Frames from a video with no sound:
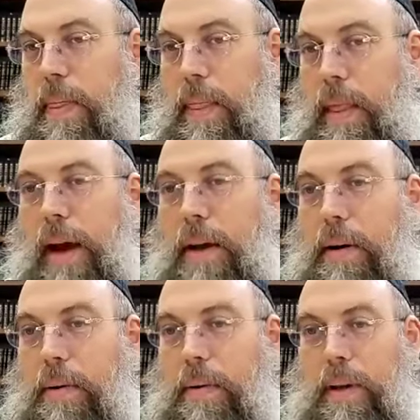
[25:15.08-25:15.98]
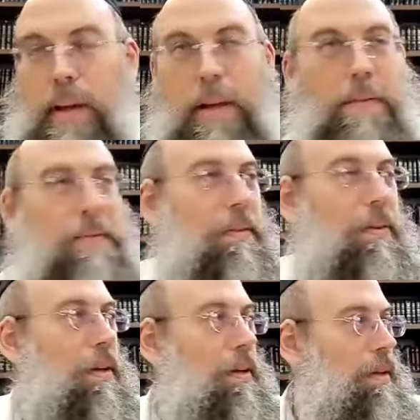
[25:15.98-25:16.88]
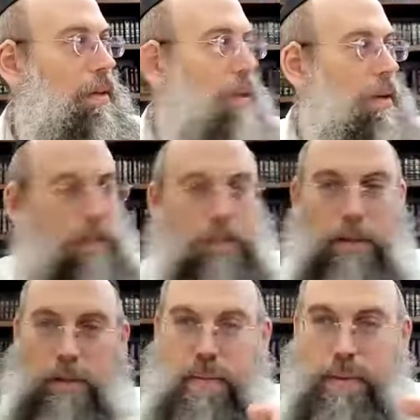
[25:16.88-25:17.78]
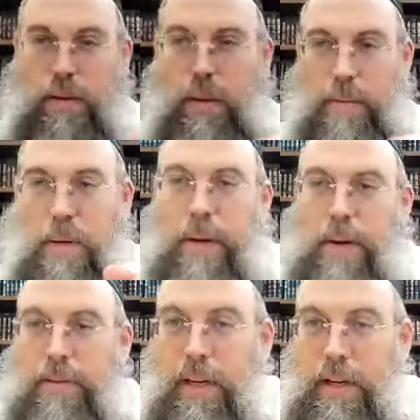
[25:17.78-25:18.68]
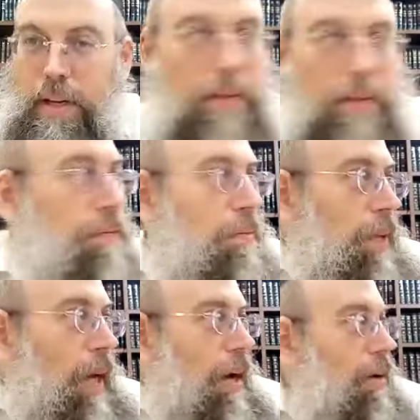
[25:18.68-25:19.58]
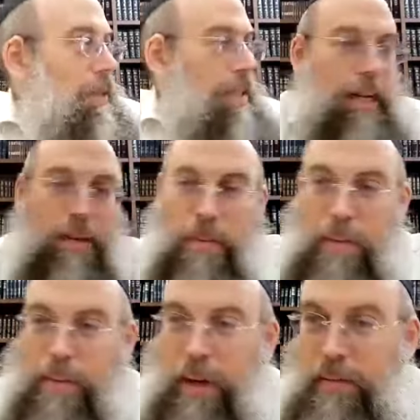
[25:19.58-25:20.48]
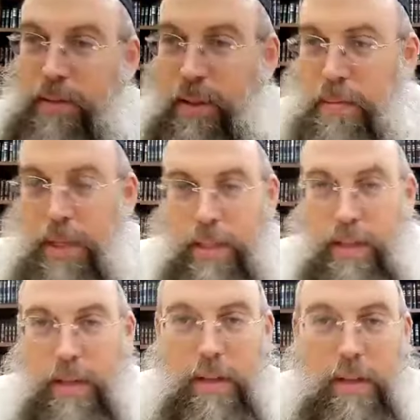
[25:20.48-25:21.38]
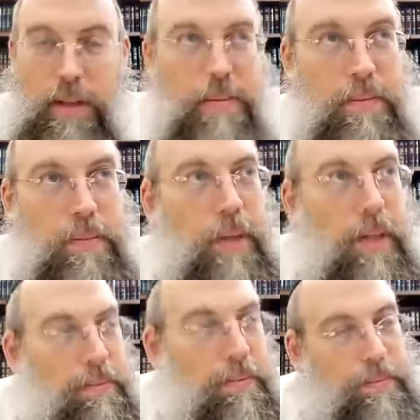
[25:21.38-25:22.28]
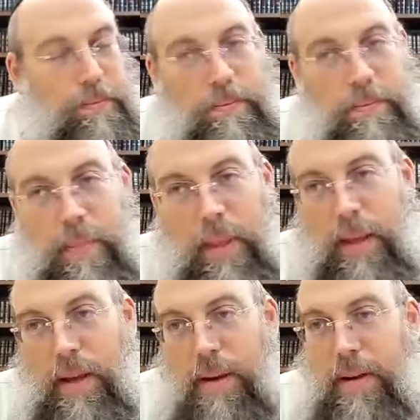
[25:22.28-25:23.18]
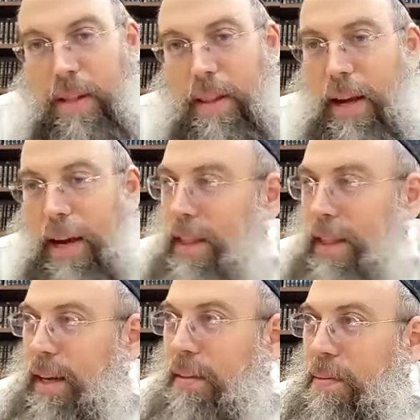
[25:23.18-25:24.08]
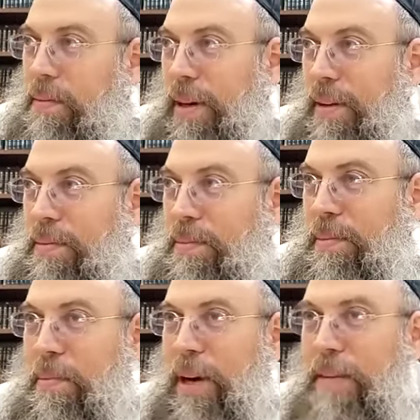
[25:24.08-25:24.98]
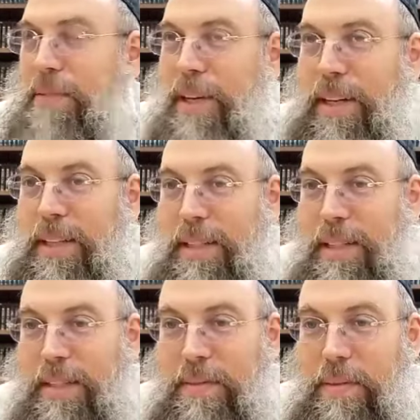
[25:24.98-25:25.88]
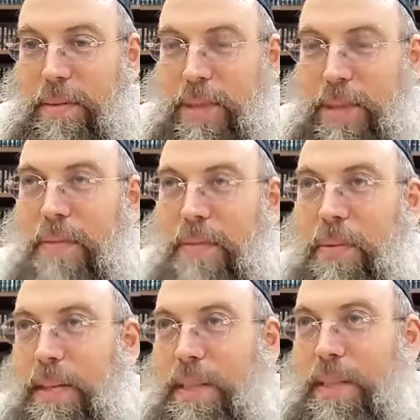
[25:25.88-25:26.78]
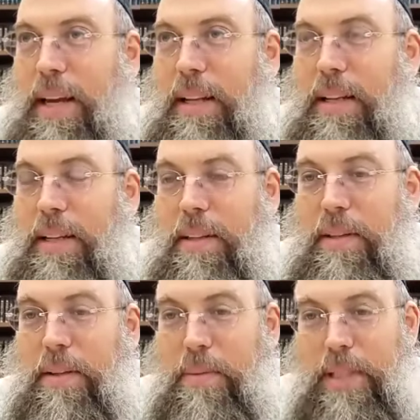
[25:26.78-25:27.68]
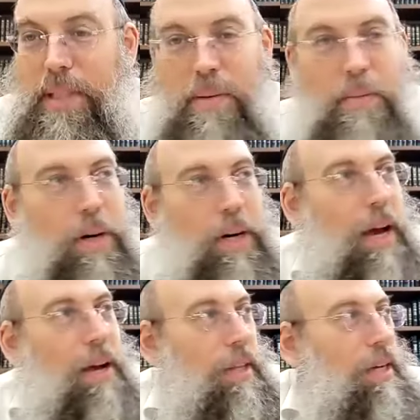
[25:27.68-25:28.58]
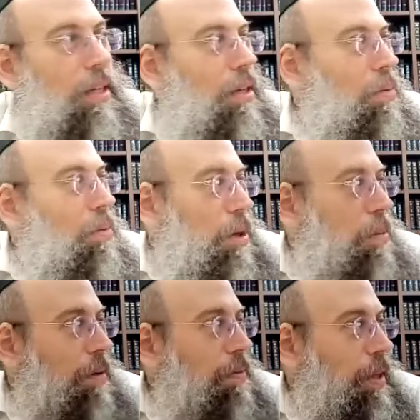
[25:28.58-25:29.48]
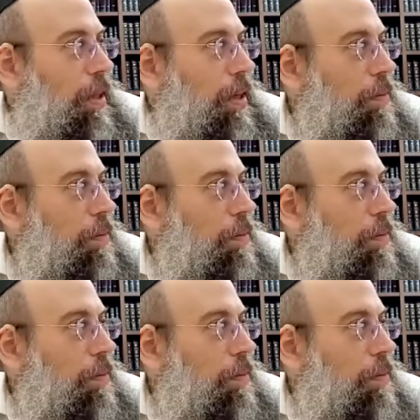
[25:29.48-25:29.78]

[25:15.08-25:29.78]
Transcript: Now, if, if this is what's called Miman Afshach, I don't know exactly what Miman Afshach means, but the idea of, of Nimanavshach is whichever way you say it, you're always going to work out that it's going to work perfectly.